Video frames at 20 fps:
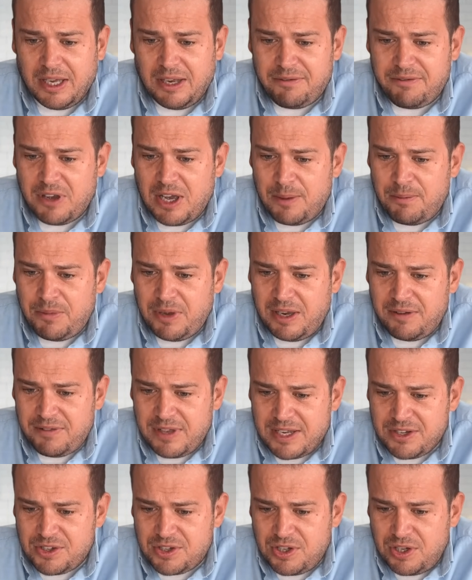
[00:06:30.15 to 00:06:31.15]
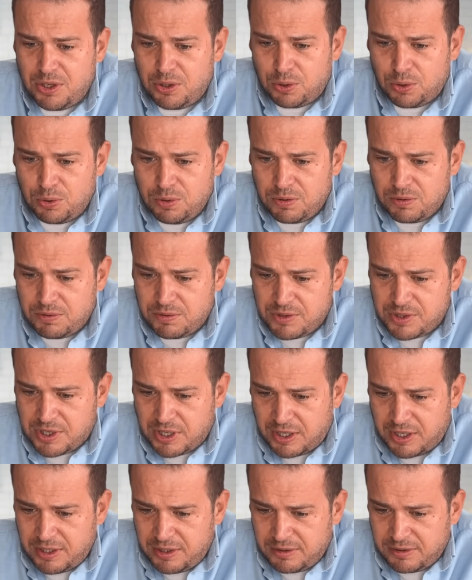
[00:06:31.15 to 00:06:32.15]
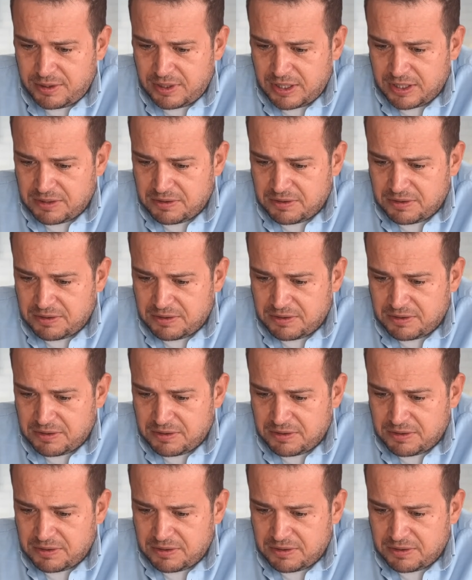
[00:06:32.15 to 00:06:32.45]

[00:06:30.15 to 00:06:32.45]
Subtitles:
If that's you, sir,